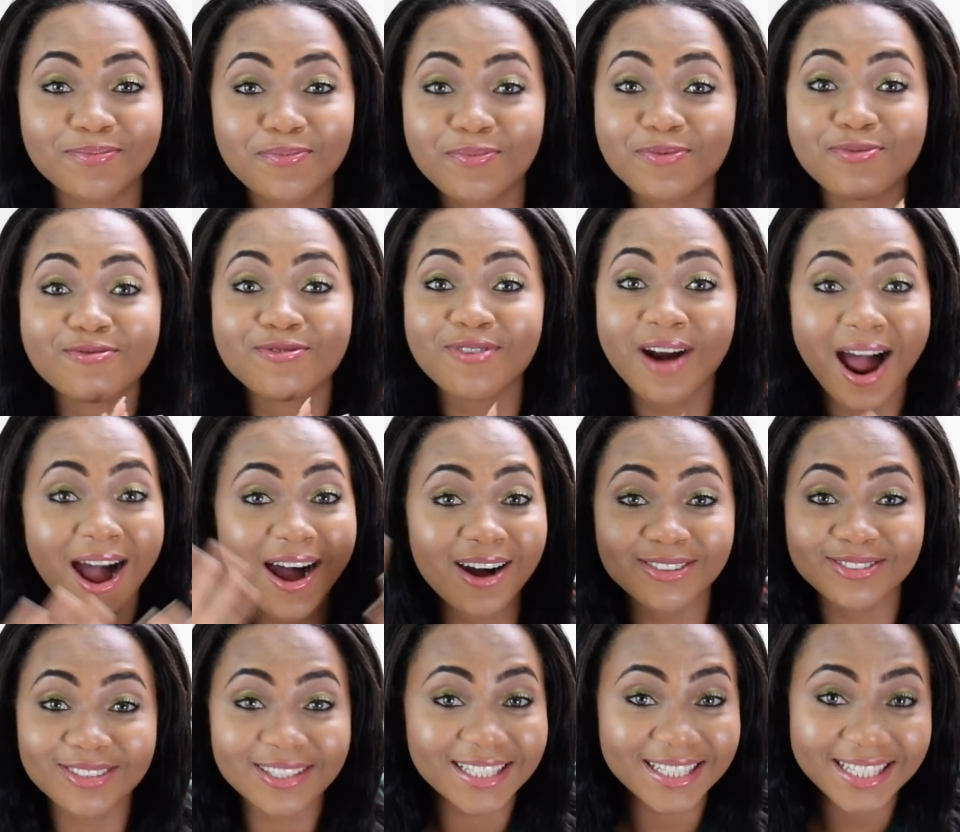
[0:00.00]

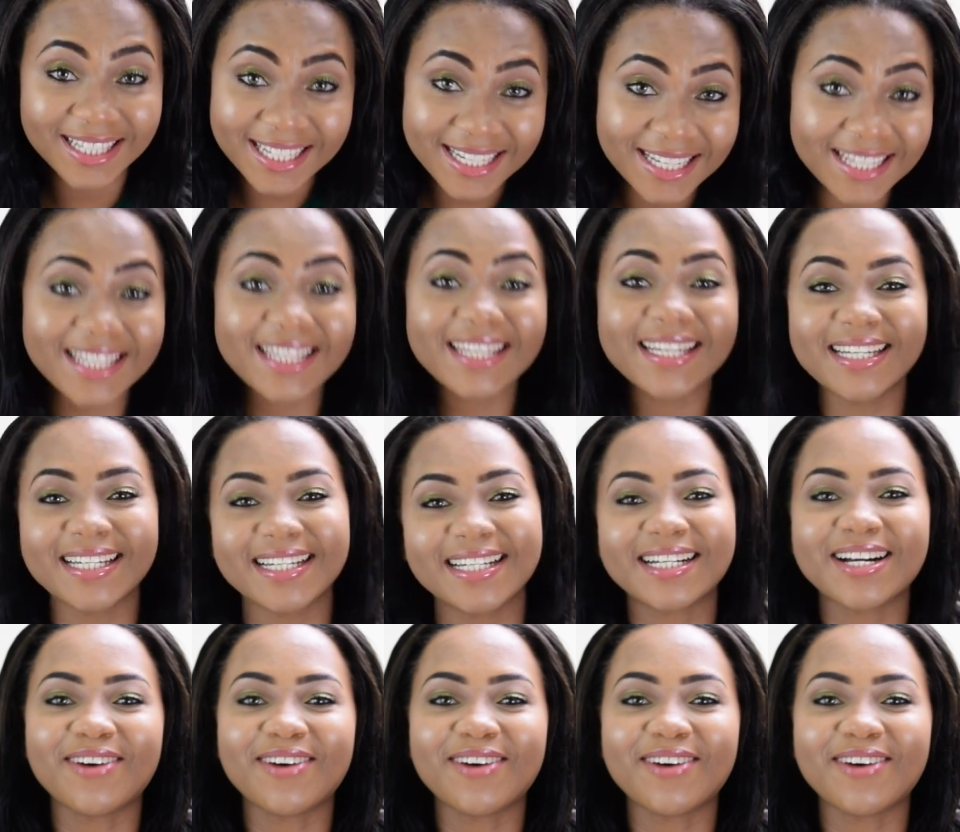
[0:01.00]
Proudly